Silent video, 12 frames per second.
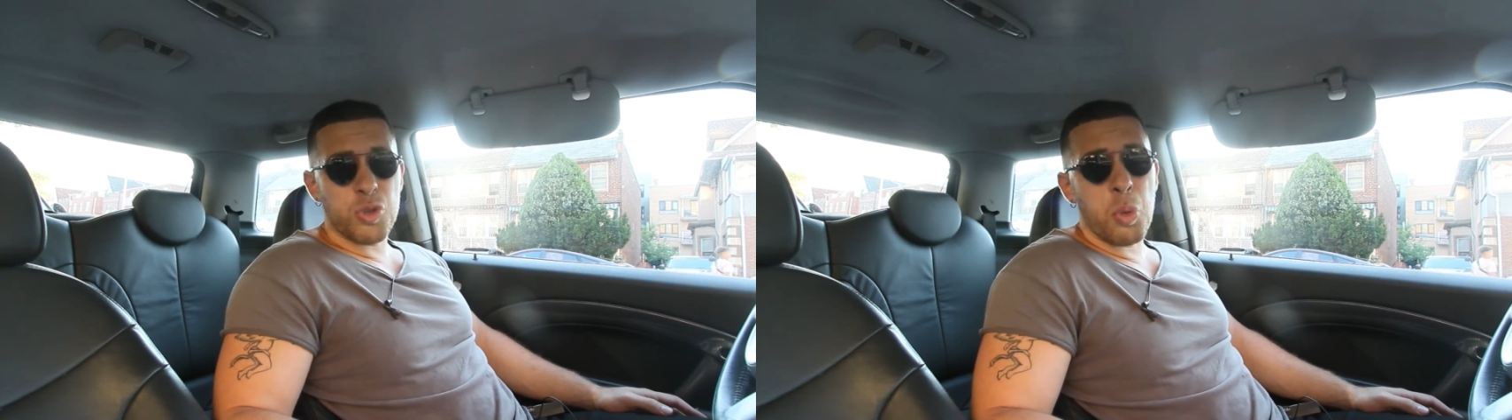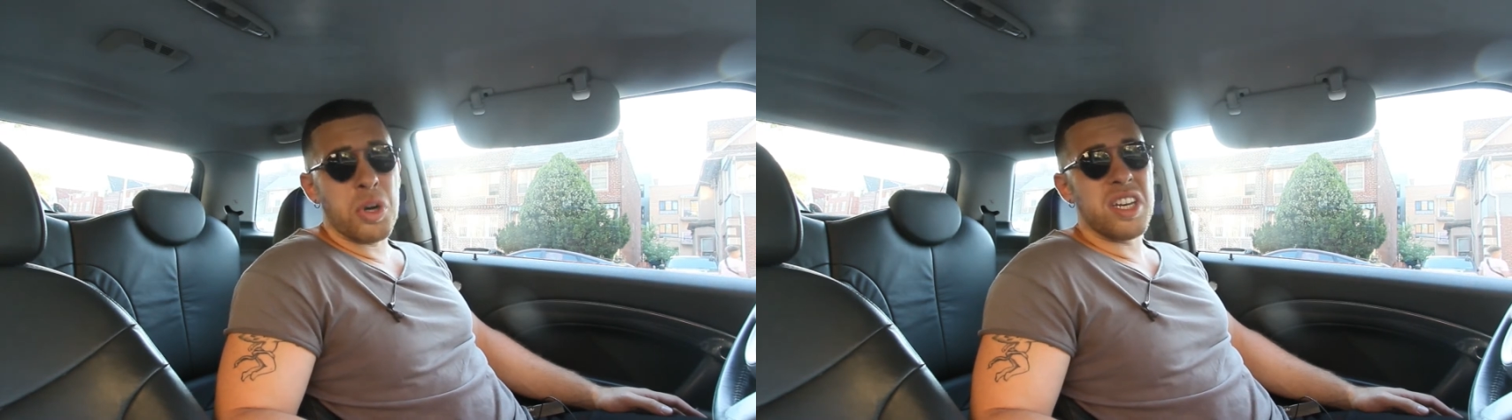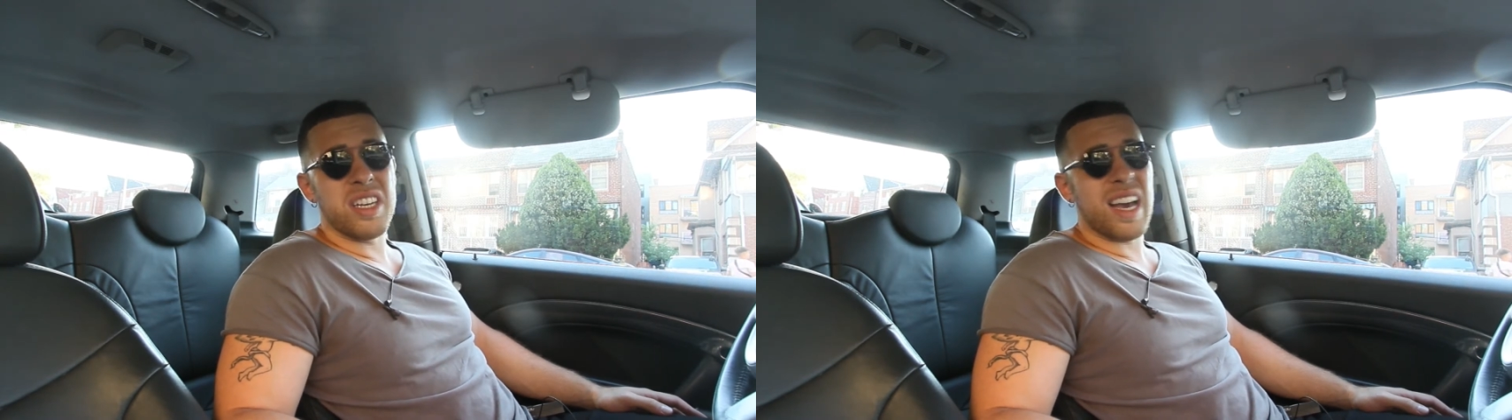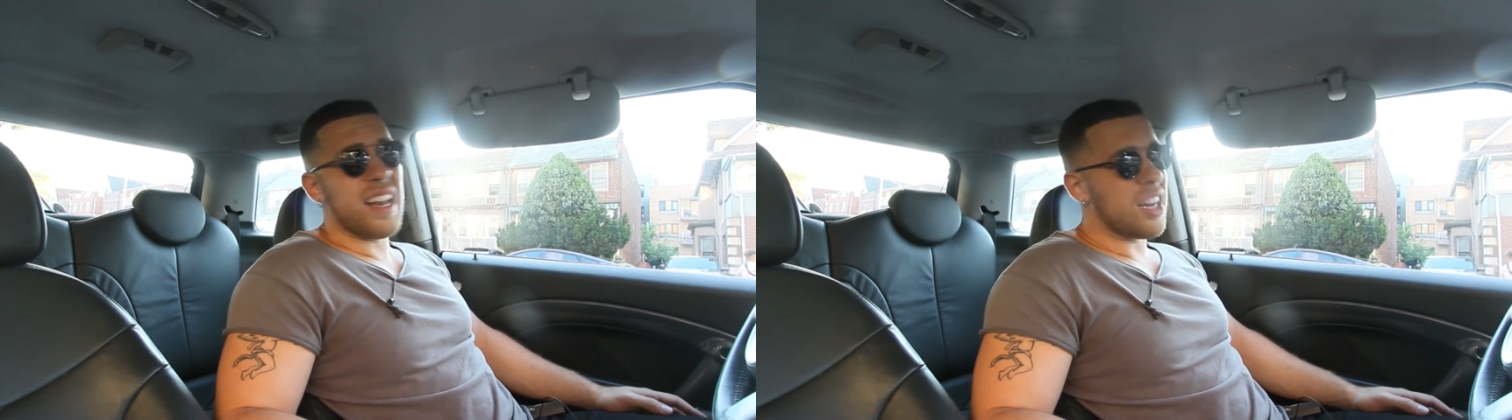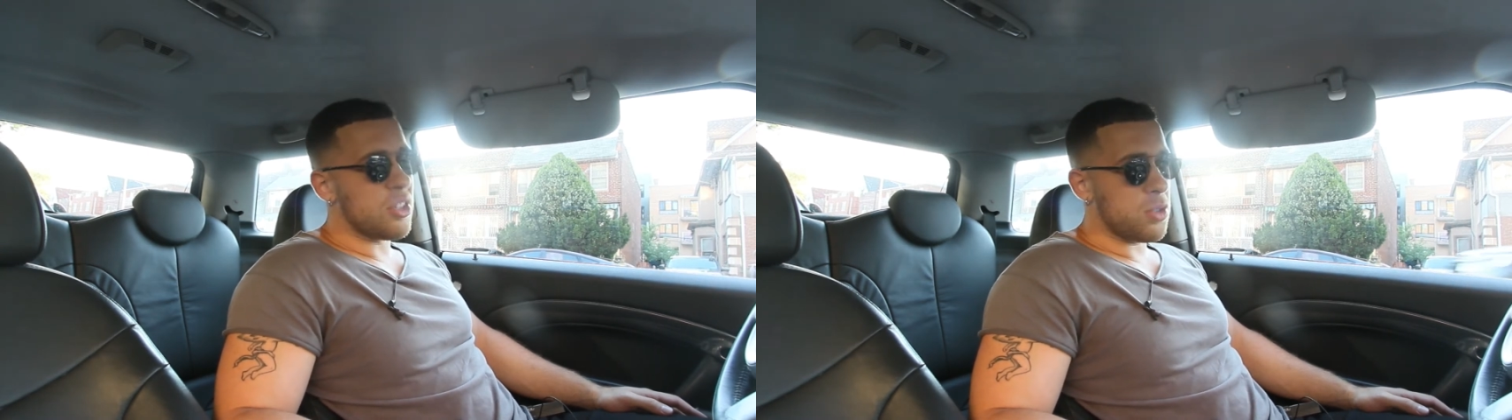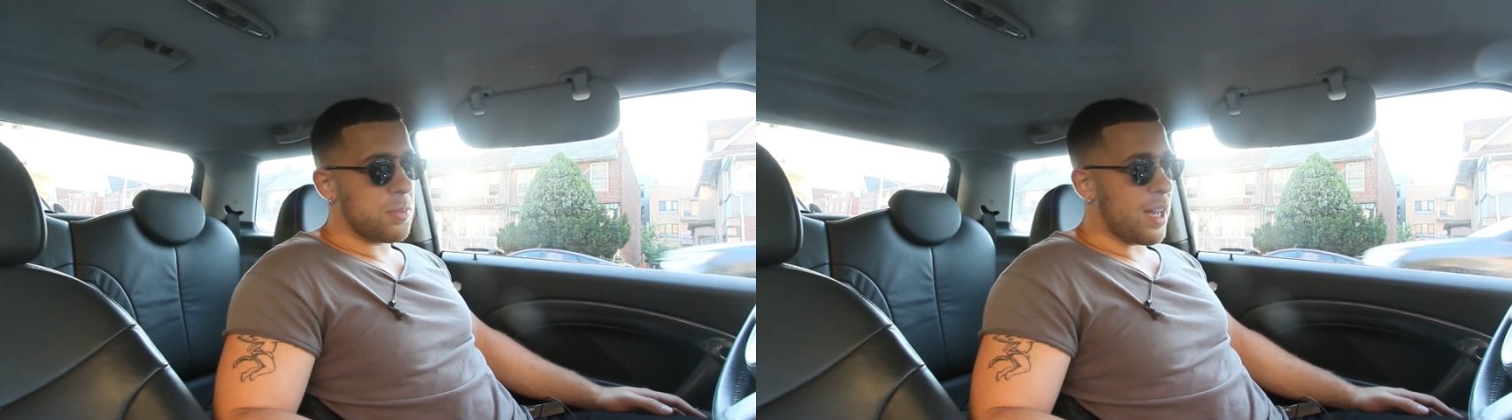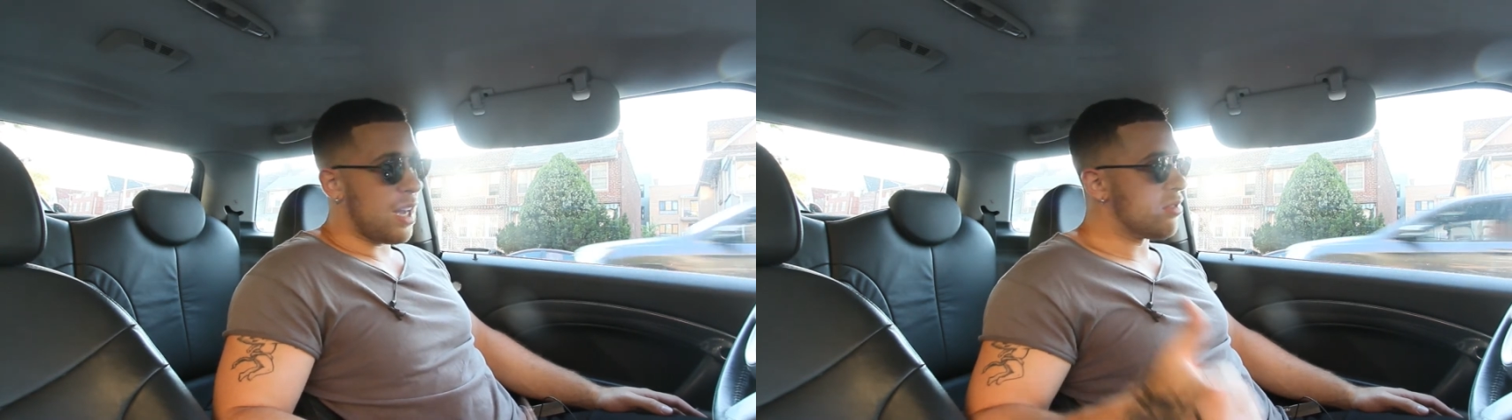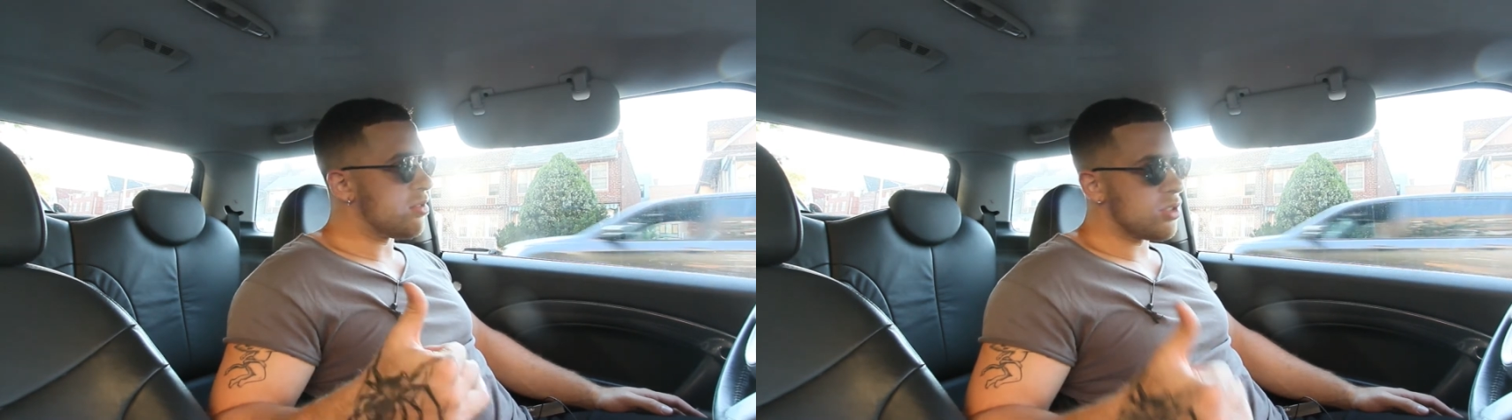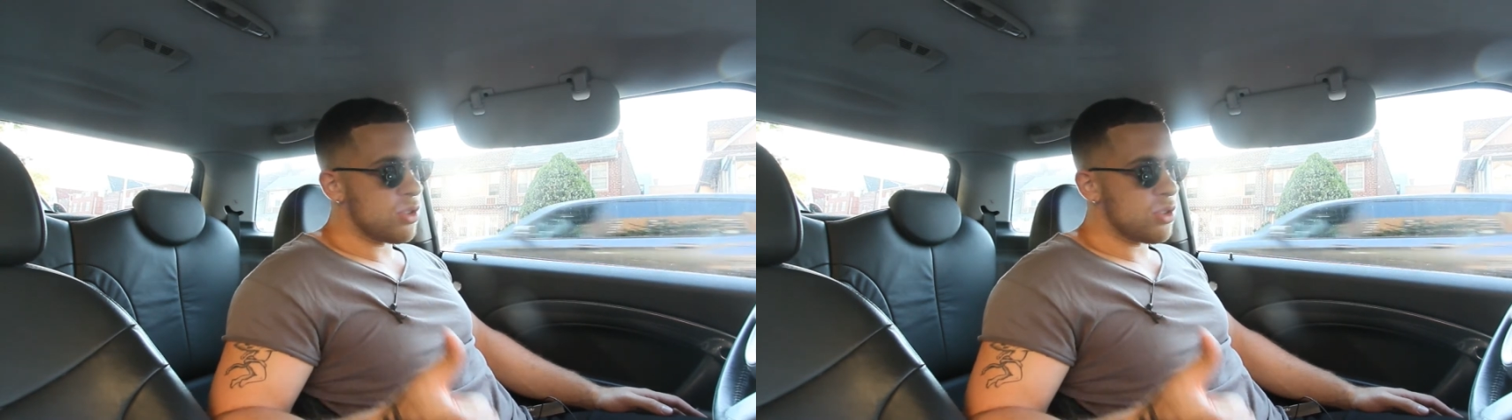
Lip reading: 2,900 pounds,